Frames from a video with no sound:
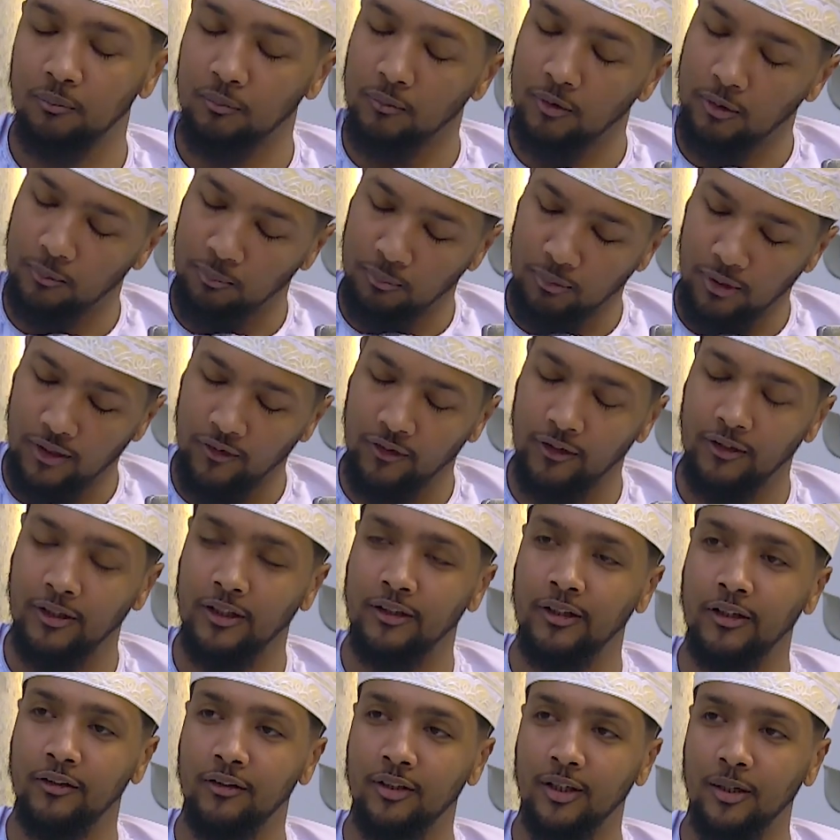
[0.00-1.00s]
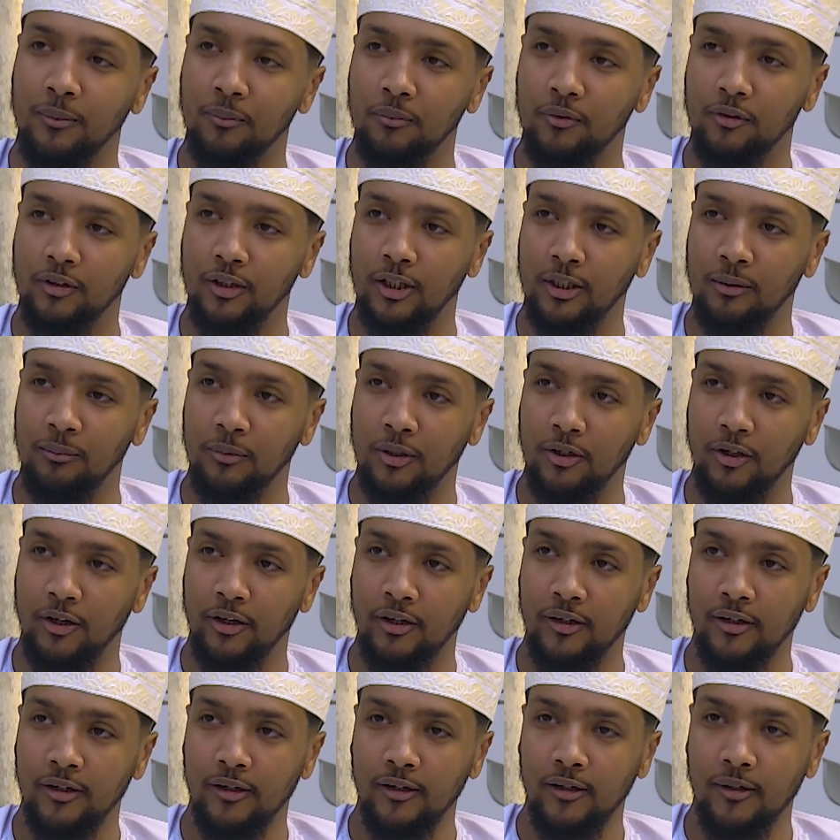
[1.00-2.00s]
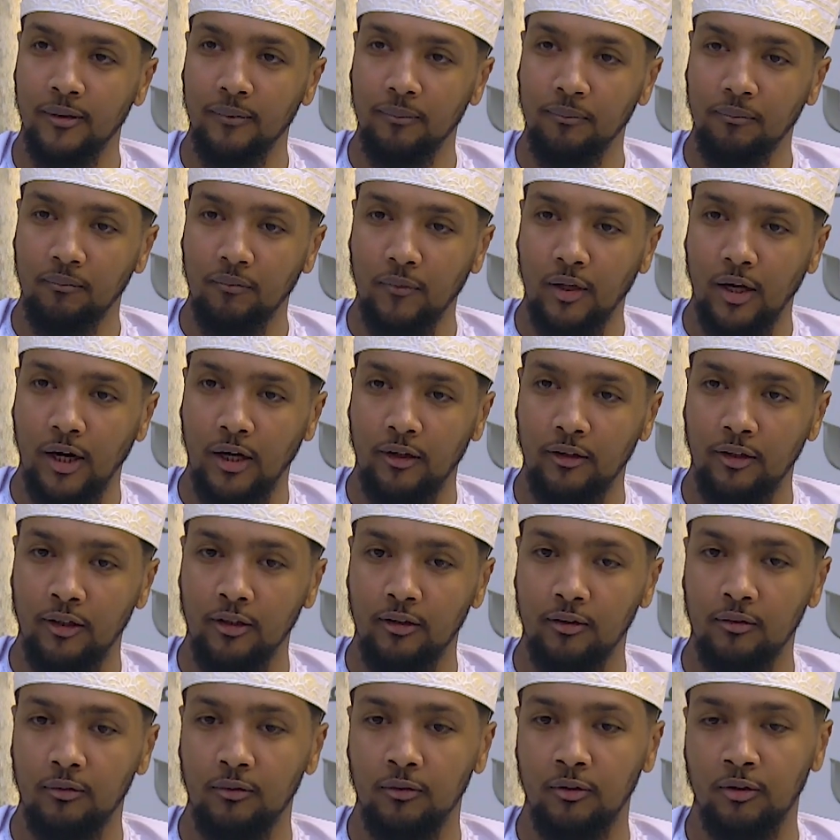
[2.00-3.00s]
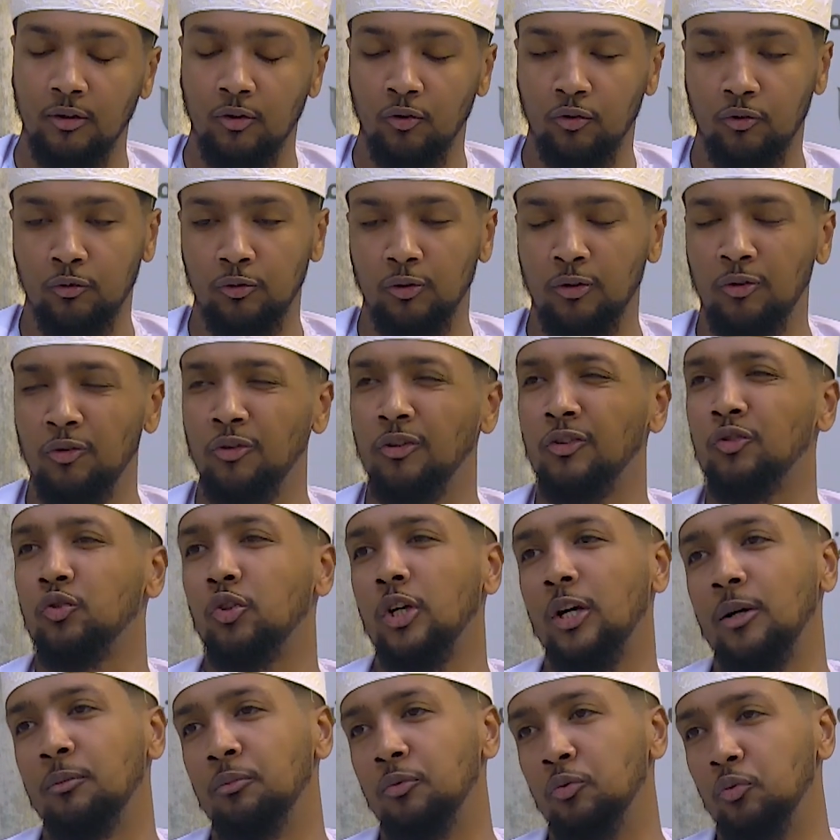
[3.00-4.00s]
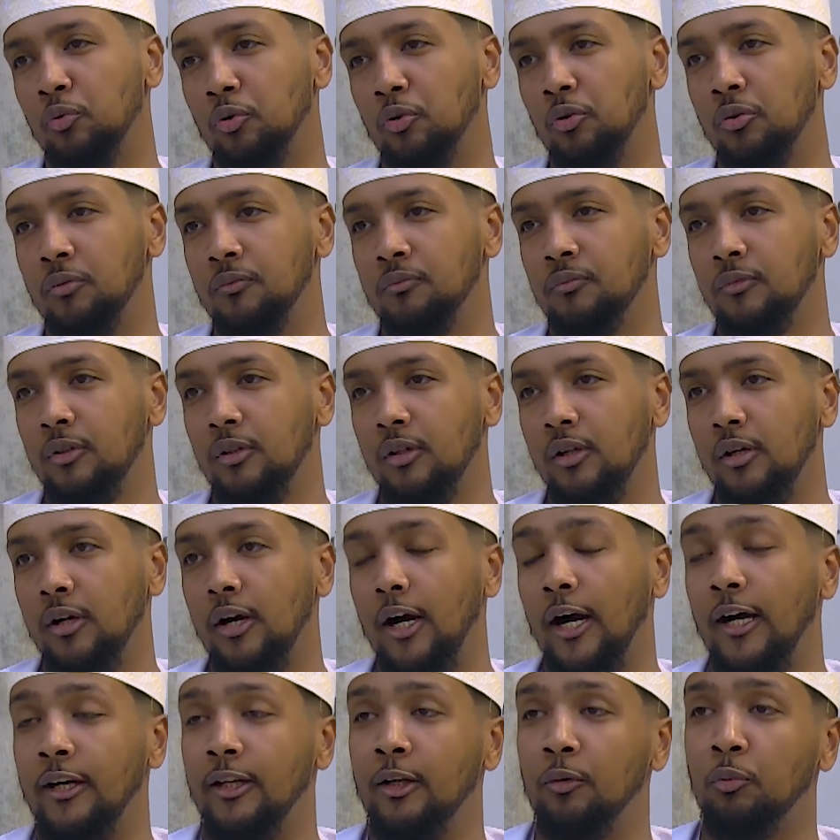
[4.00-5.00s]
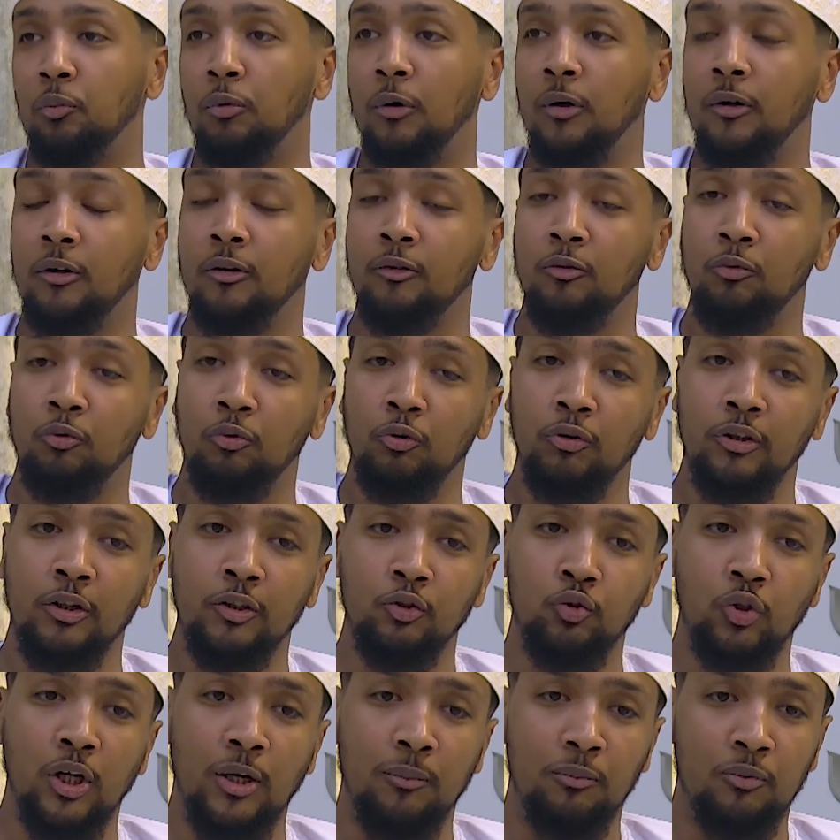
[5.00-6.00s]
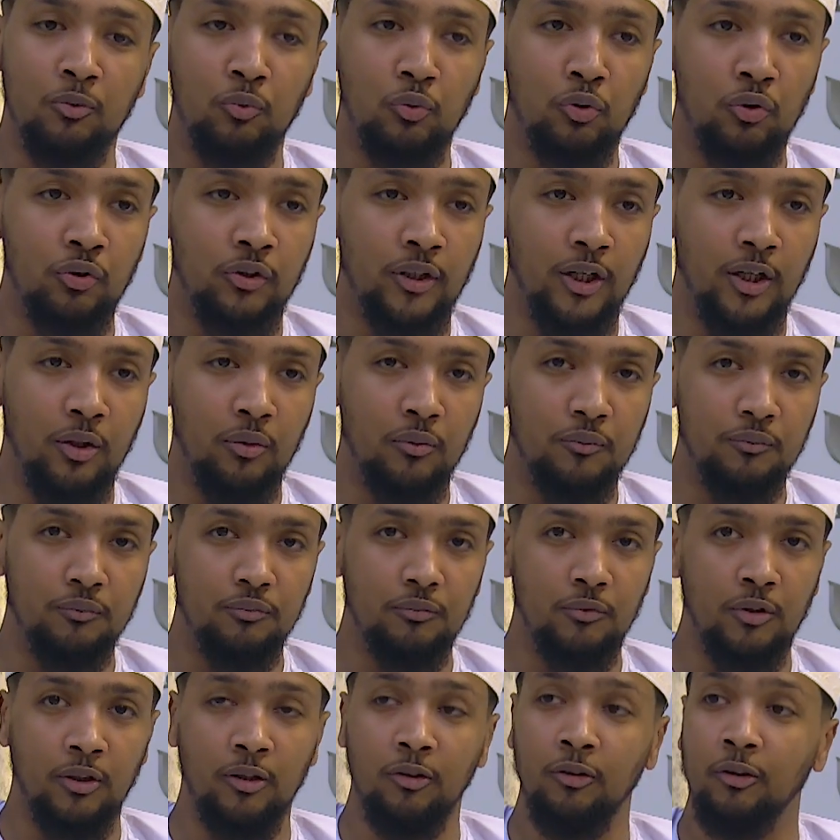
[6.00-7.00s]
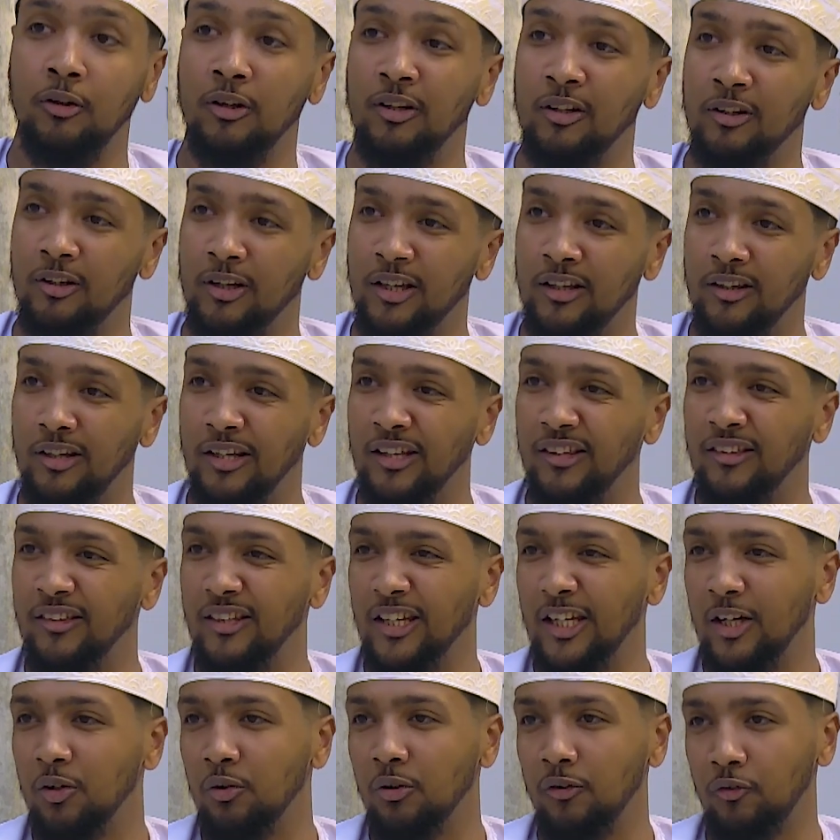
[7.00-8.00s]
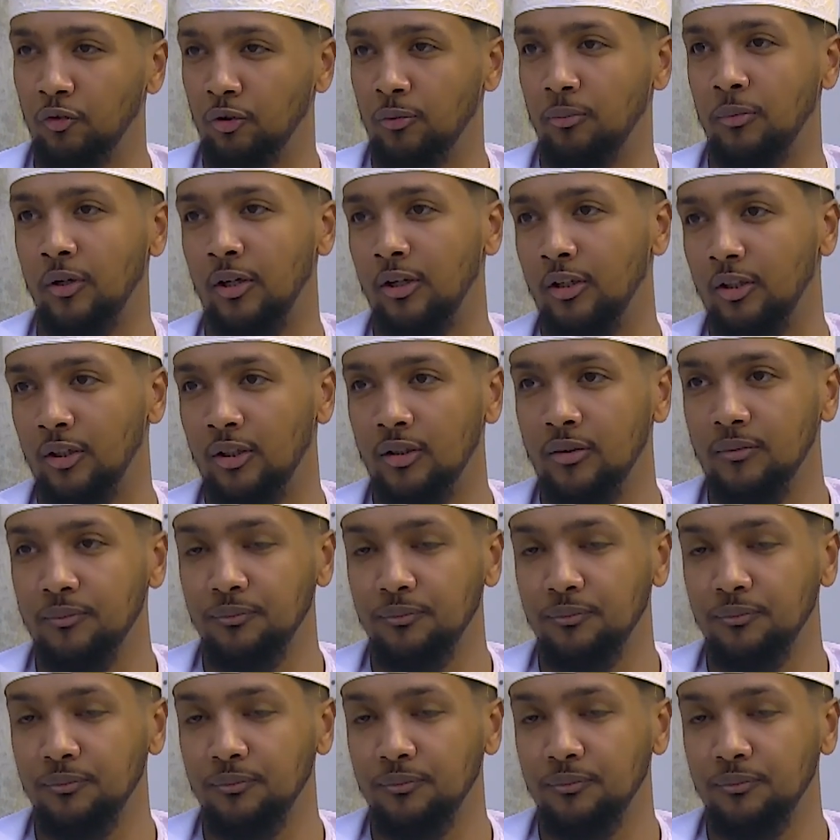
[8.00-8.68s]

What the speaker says: president at that time, Siad Barre, and then it was a tribal war. And then with the tribal war now in the interior of Somalia,